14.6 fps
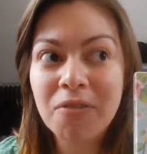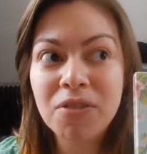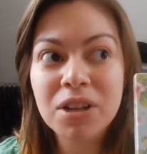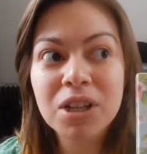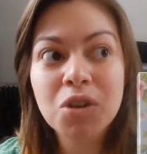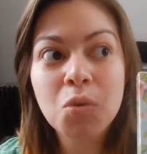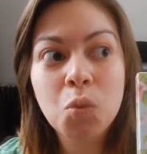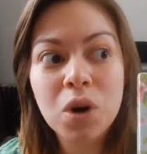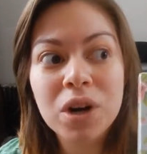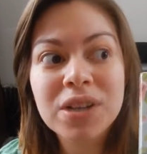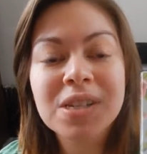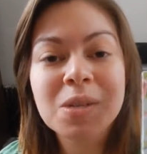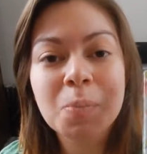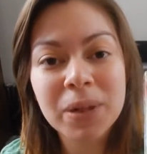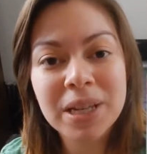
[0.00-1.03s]
really
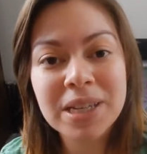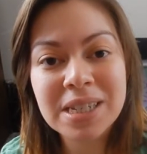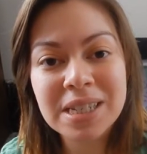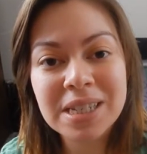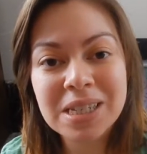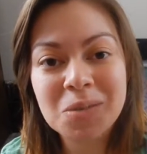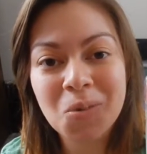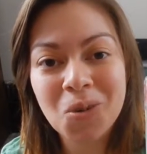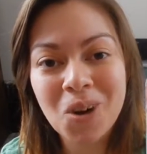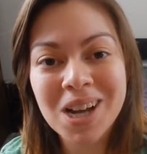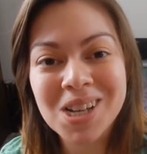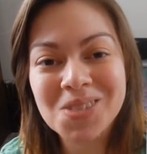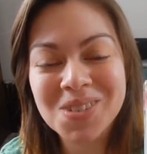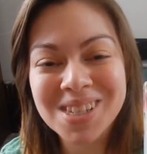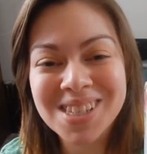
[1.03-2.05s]
was pleasantly
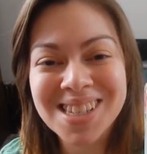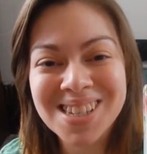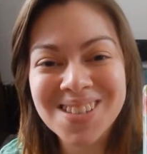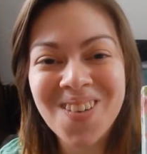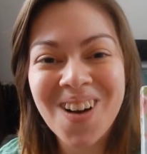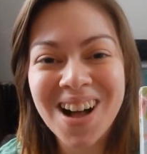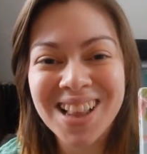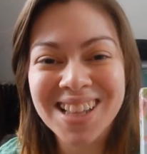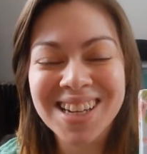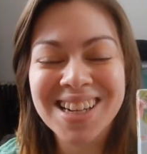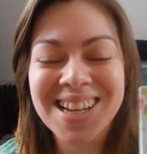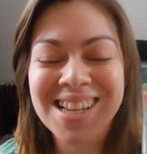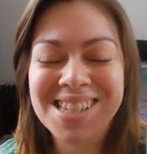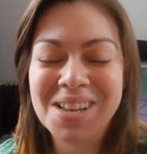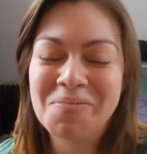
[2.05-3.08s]
surprised with this
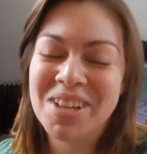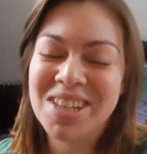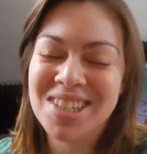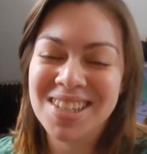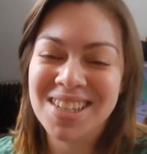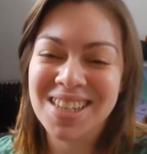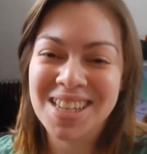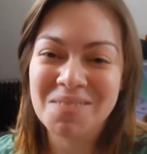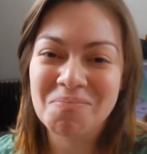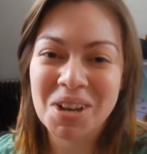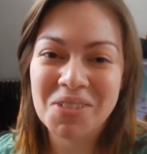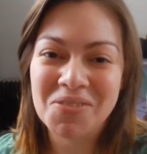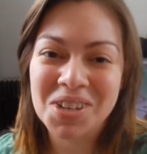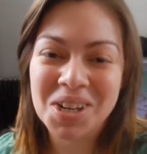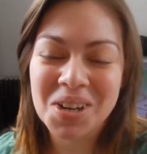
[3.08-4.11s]
quality, as I mentioned in
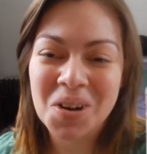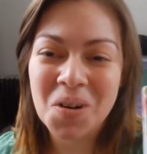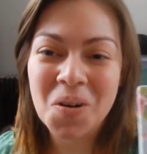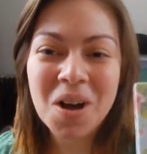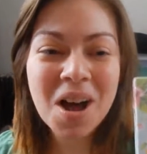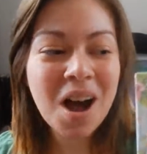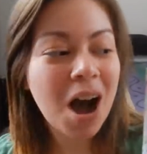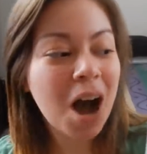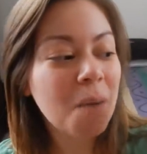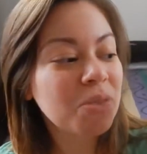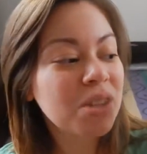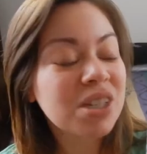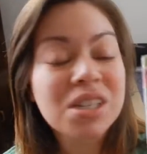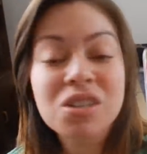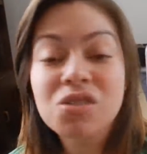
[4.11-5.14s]
my video.
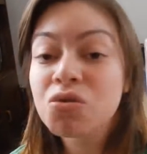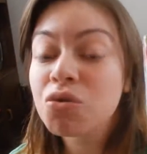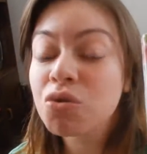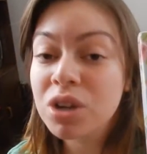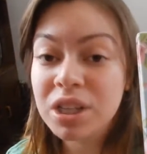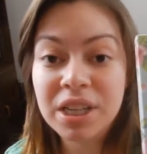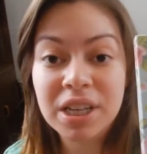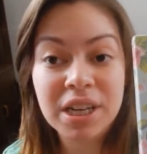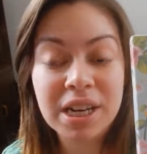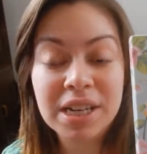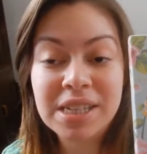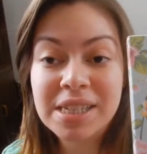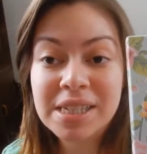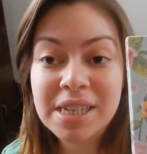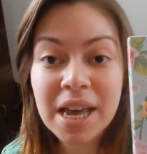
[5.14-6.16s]
This is really a
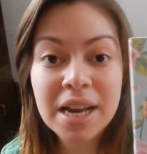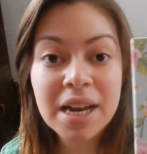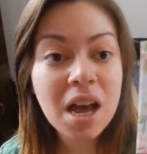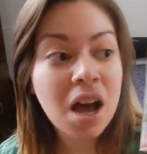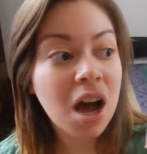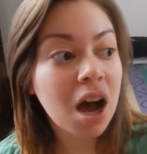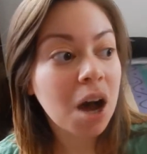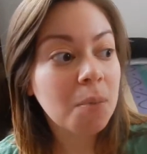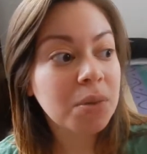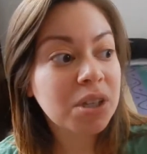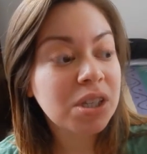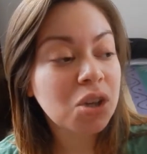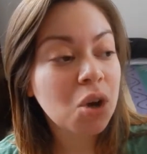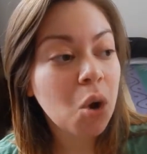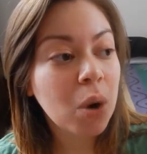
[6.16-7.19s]
nice set.
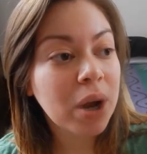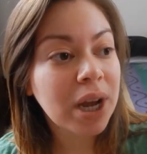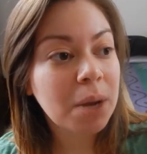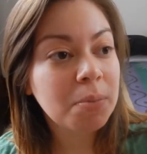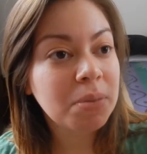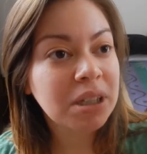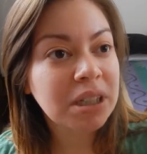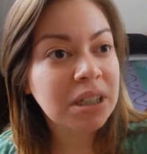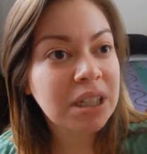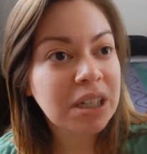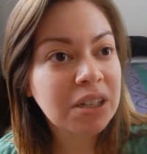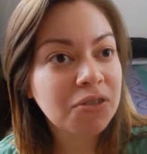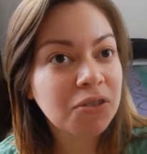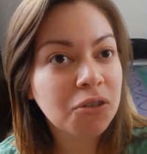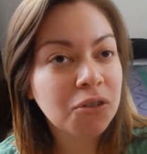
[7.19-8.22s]
It's going, I
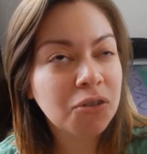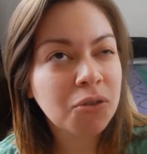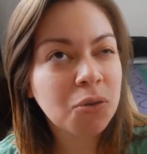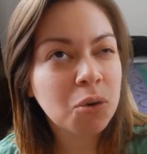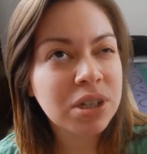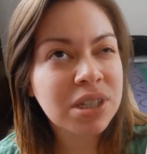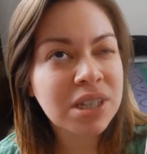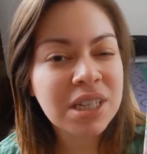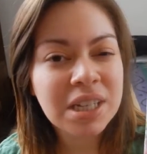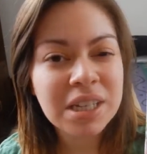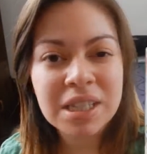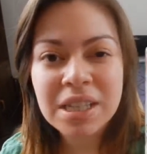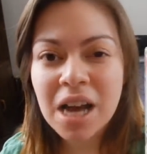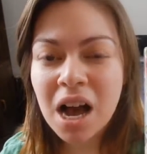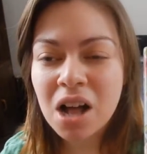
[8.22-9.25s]
believe, for
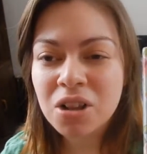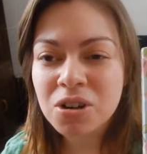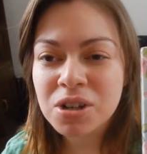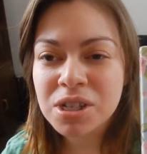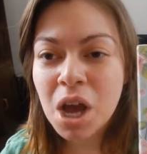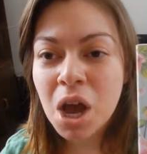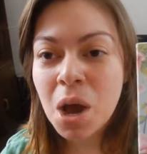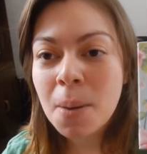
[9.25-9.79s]
$14.